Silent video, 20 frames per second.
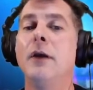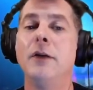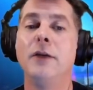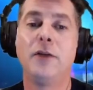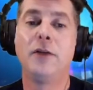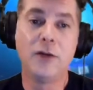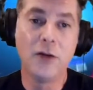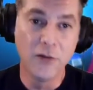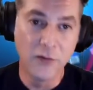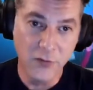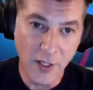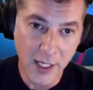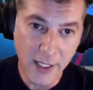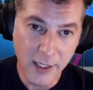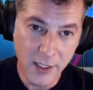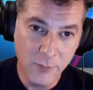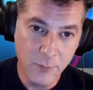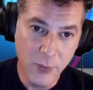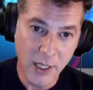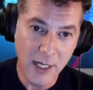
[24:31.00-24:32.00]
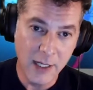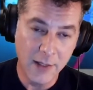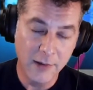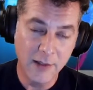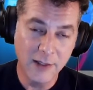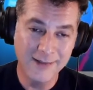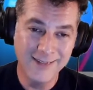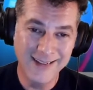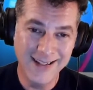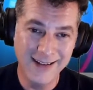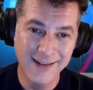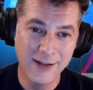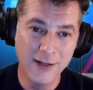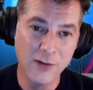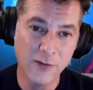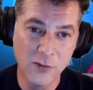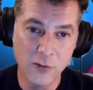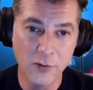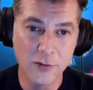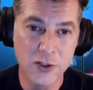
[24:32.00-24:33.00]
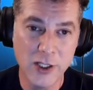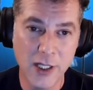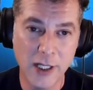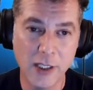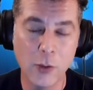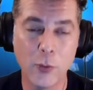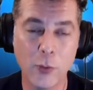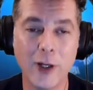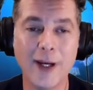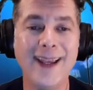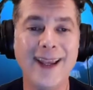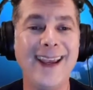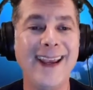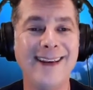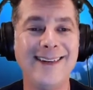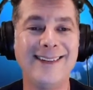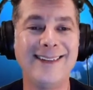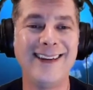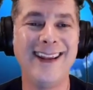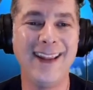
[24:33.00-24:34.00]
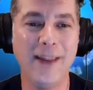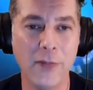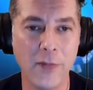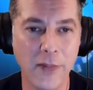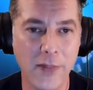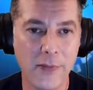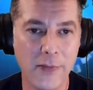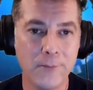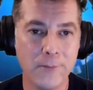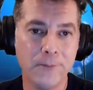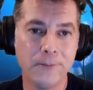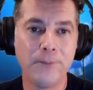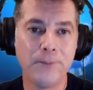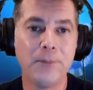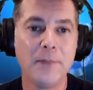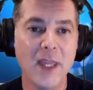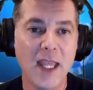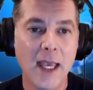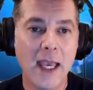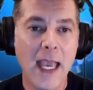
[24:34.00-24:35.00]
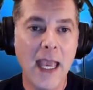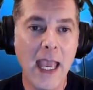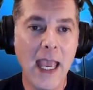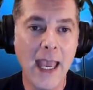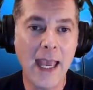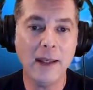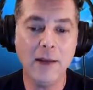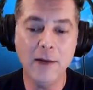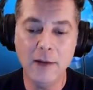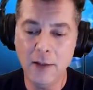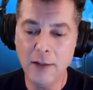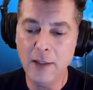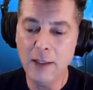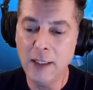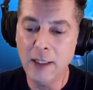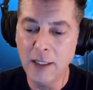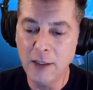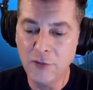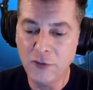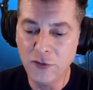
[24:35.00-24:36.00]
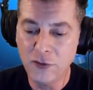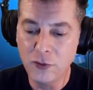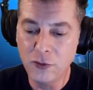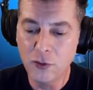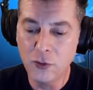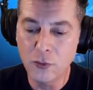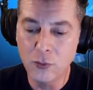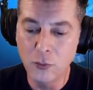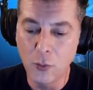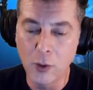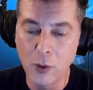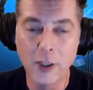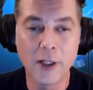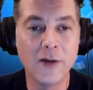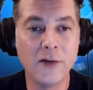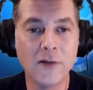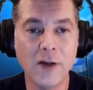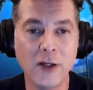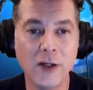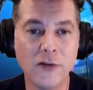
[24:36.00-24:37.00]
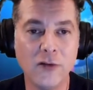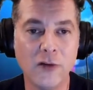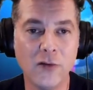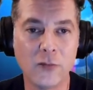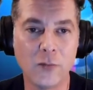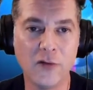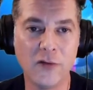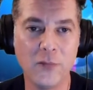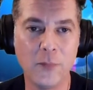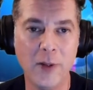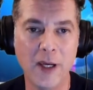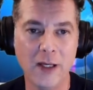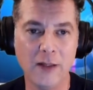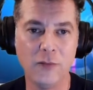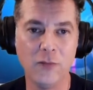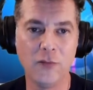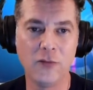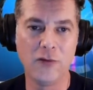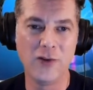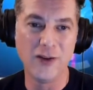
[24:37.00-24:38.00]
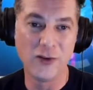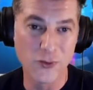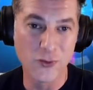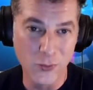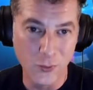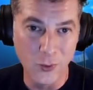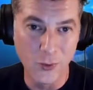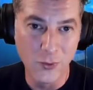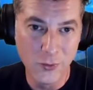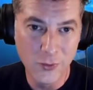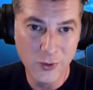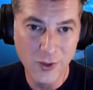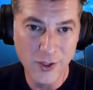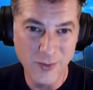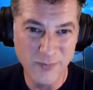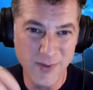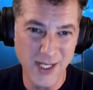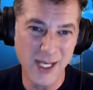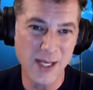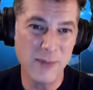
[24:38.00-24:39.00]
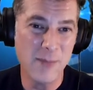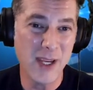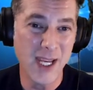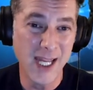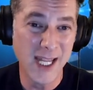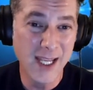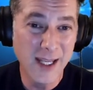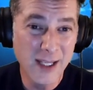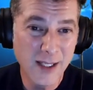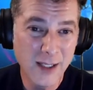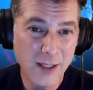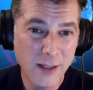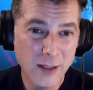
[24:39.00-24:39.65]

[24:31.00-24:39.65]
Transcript: Decided by the attendance on January 18th at each organization's respective central committee meeting.